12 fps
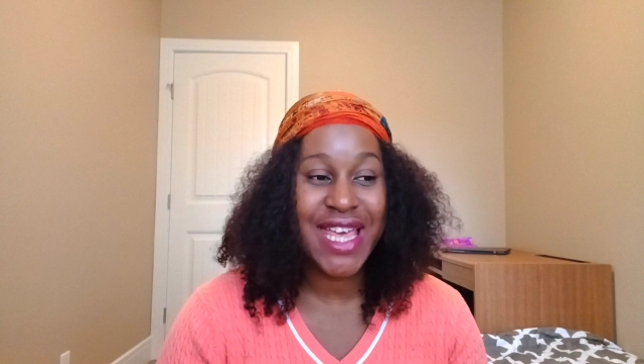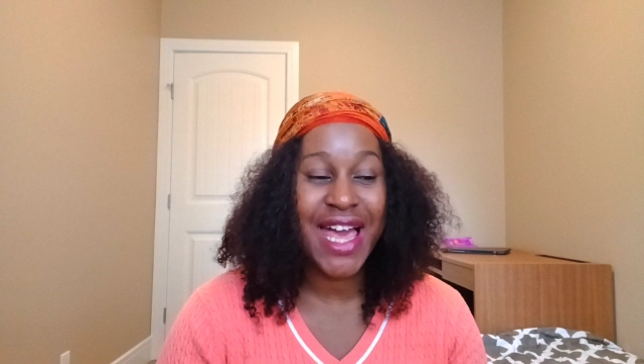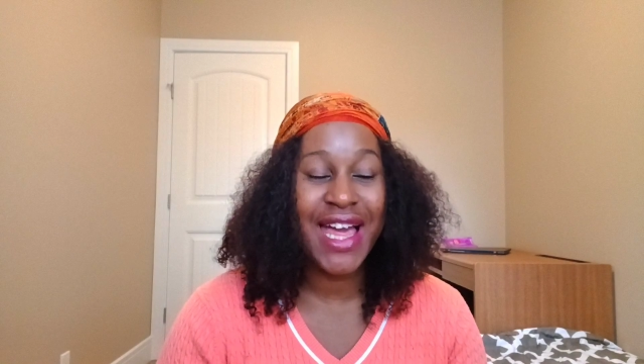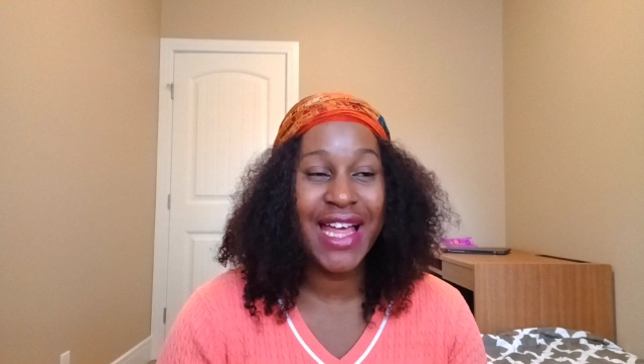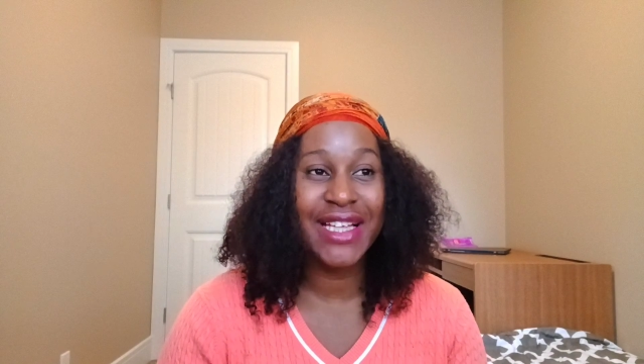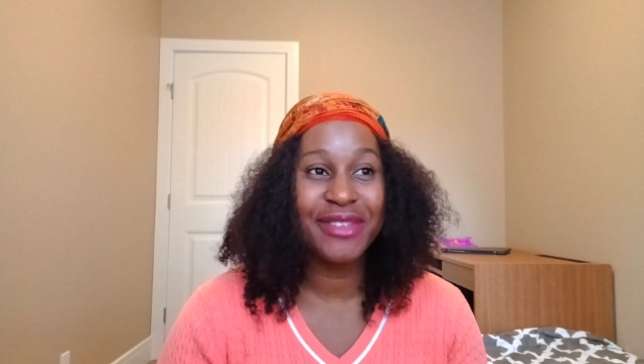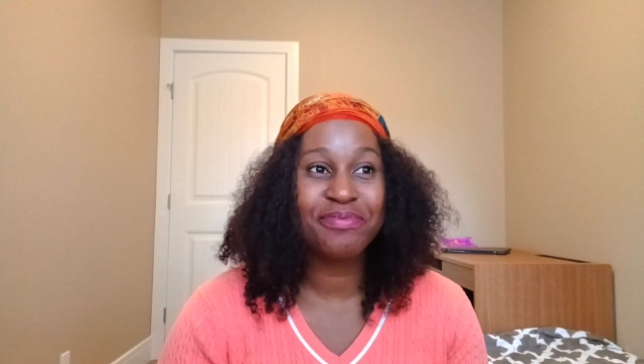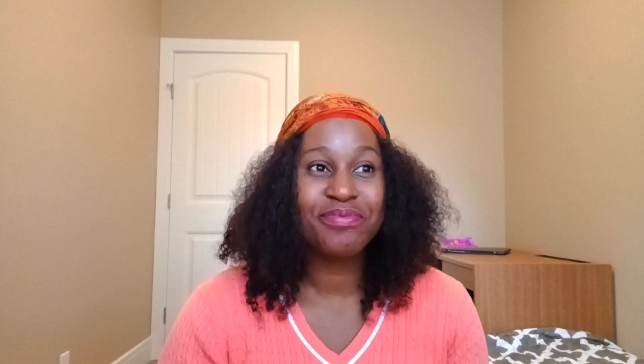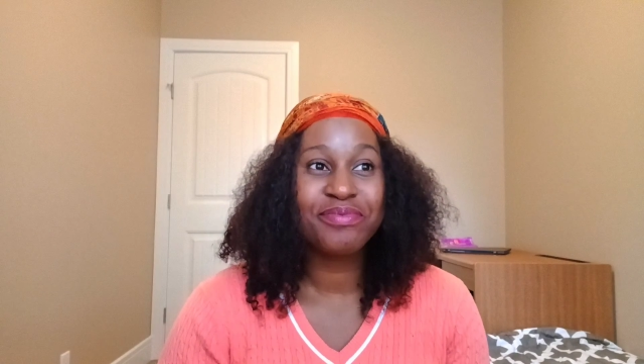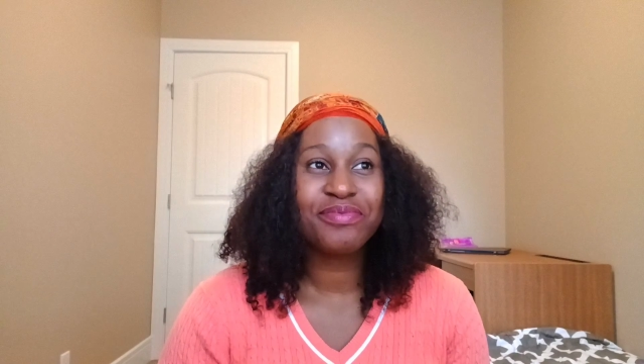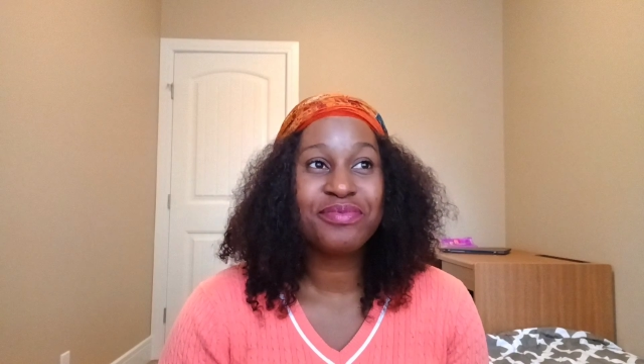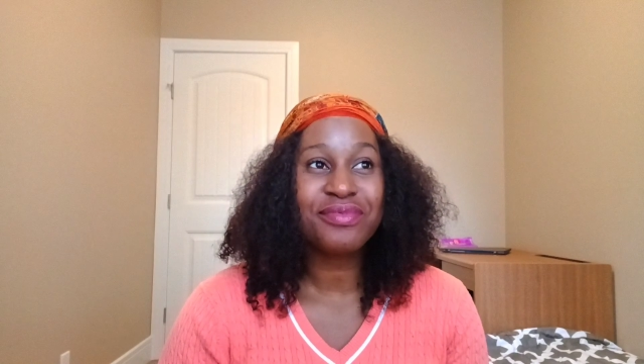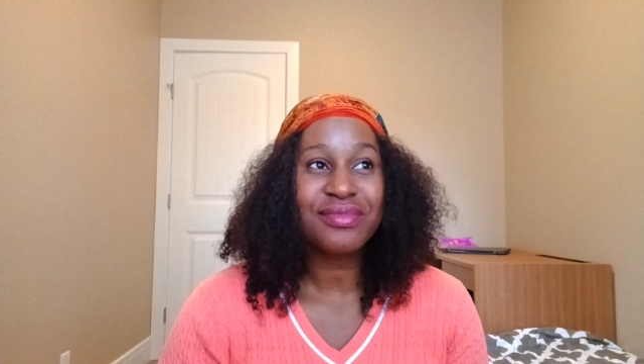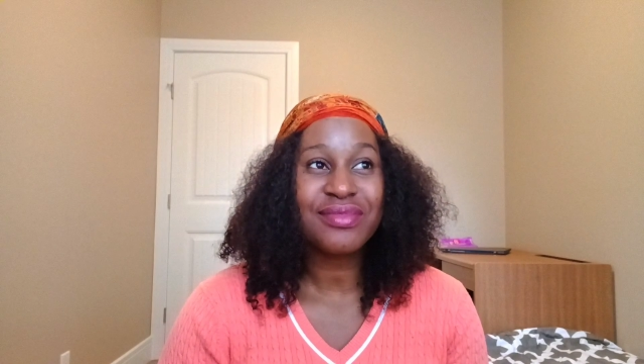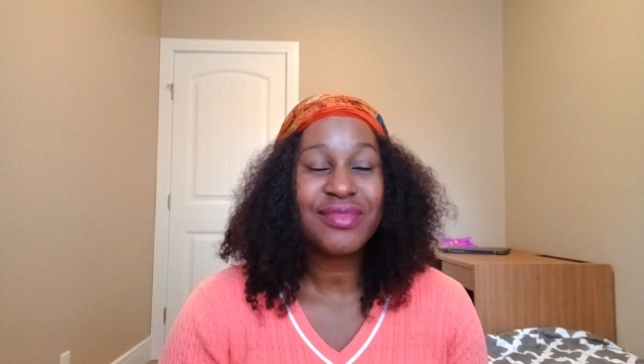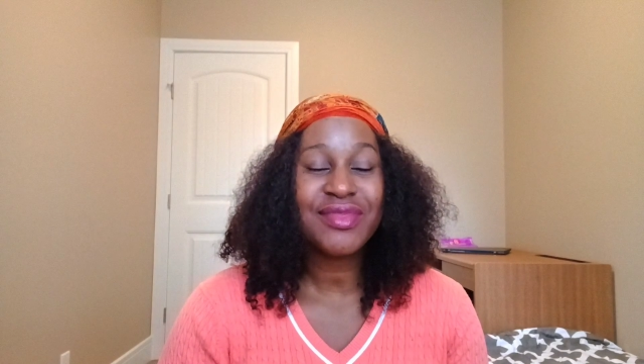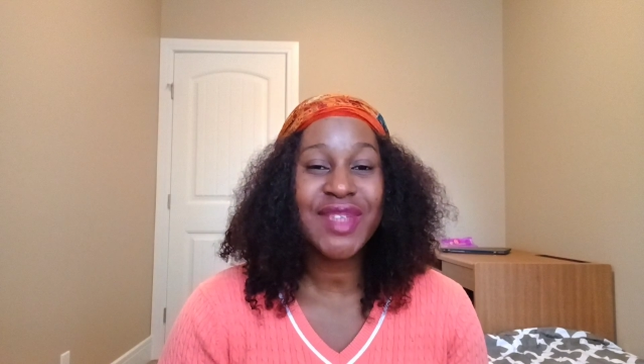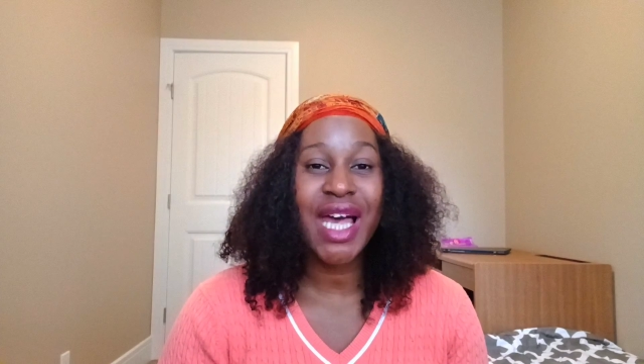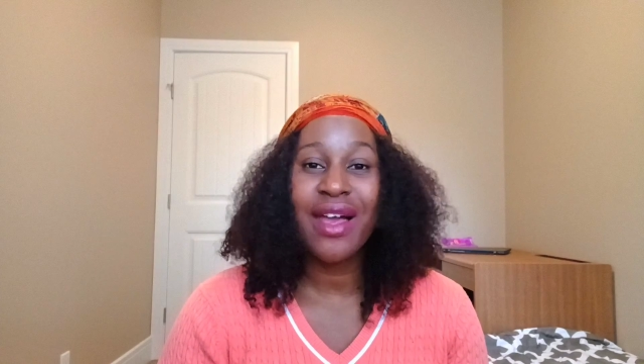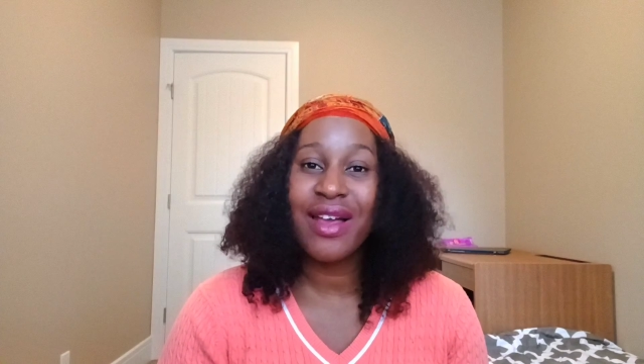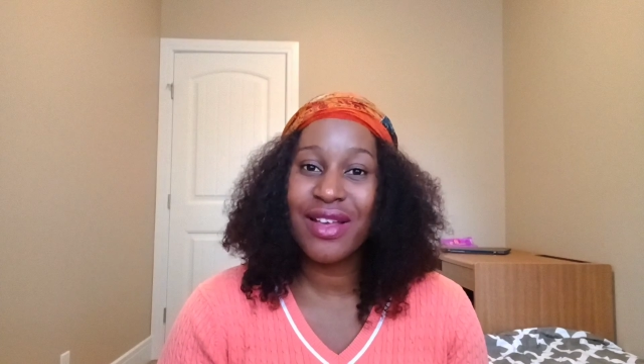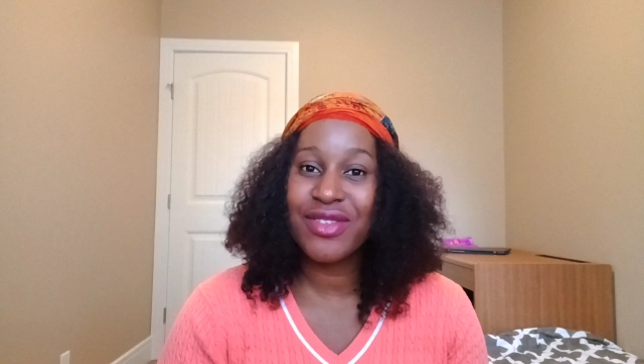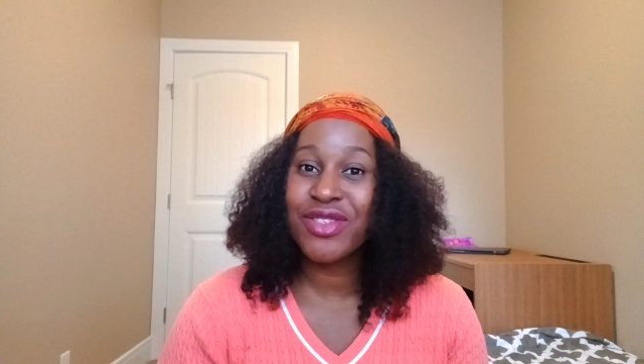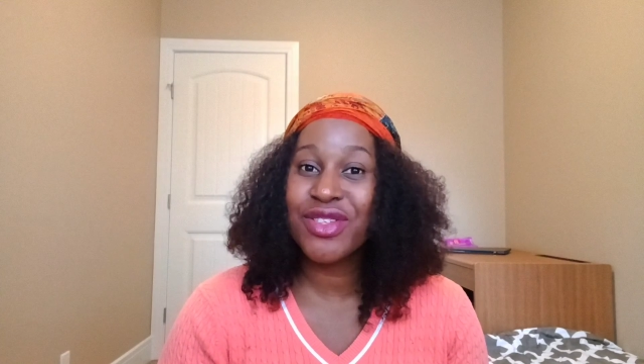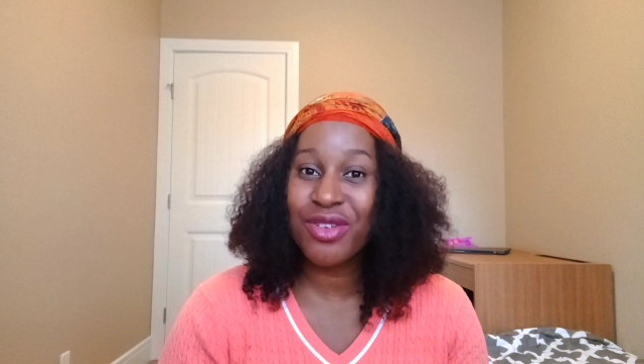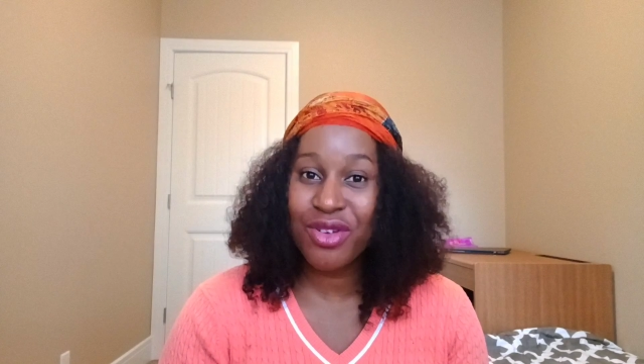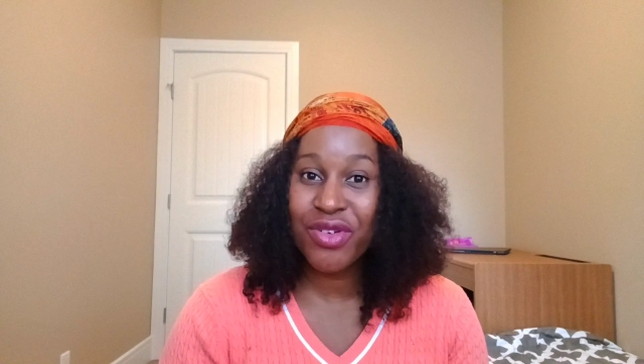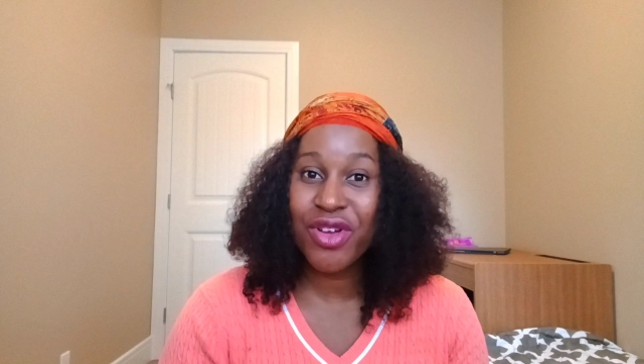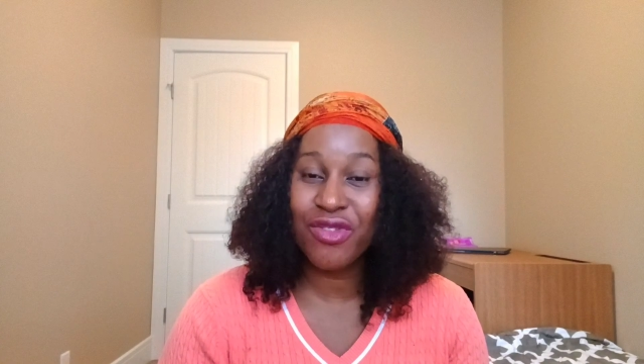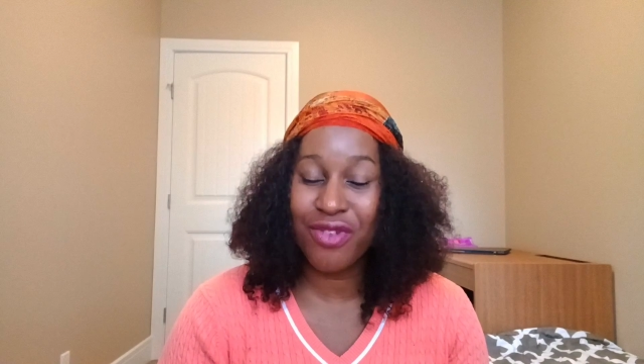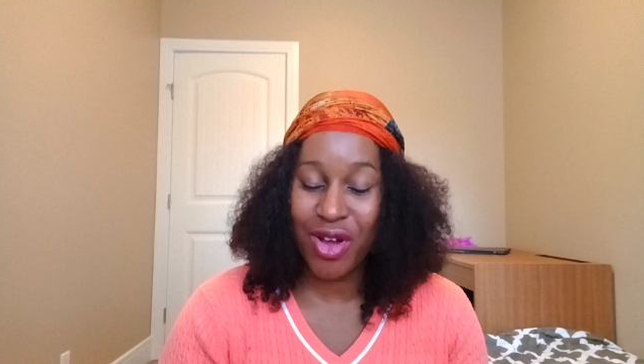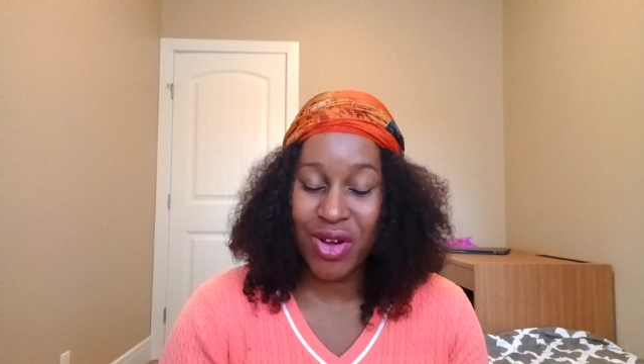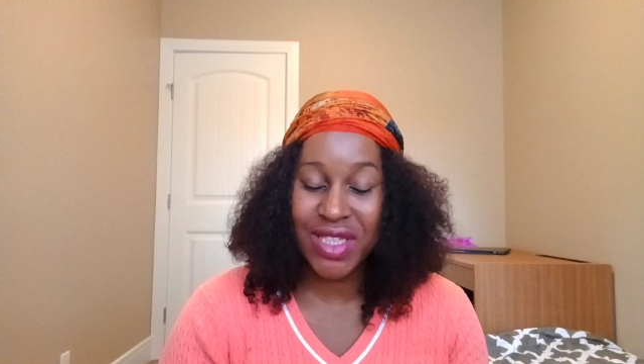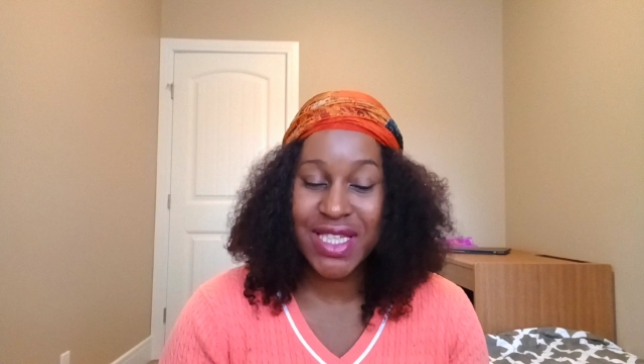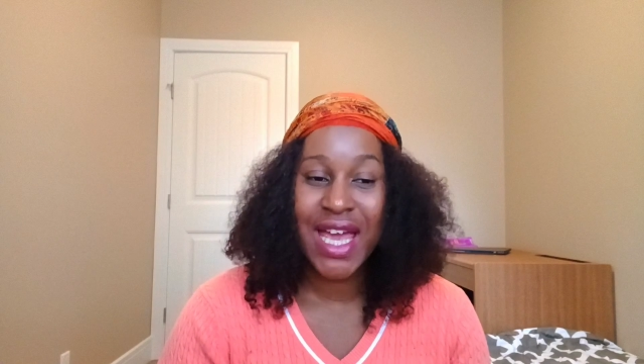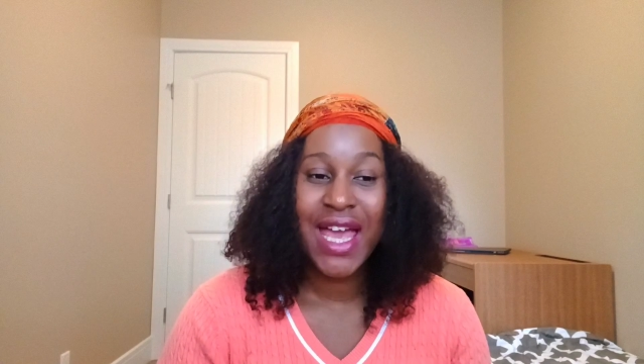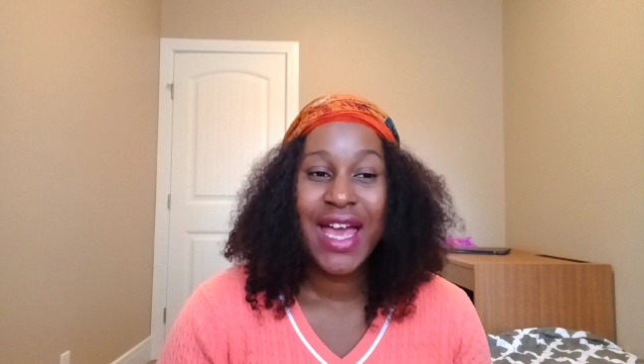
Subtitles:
And to the glory of God,